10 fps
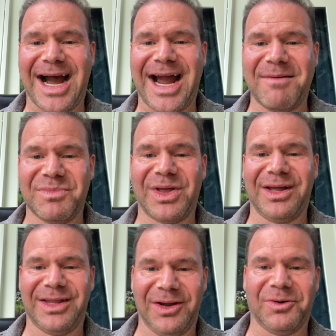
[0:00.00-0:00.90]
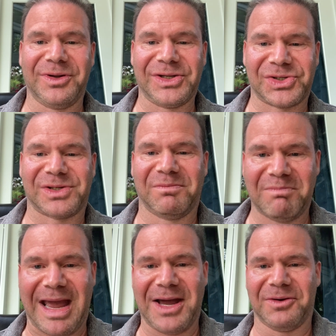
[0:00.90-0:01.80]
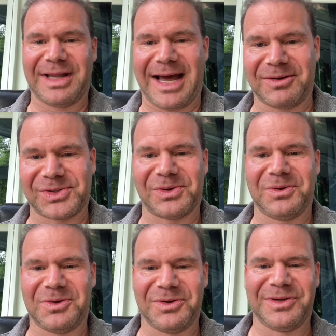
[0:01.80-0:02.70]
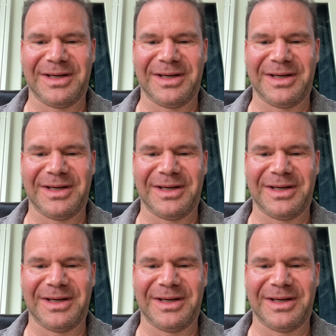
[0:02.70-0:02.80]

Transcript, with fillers: I'm the oldest male in the household,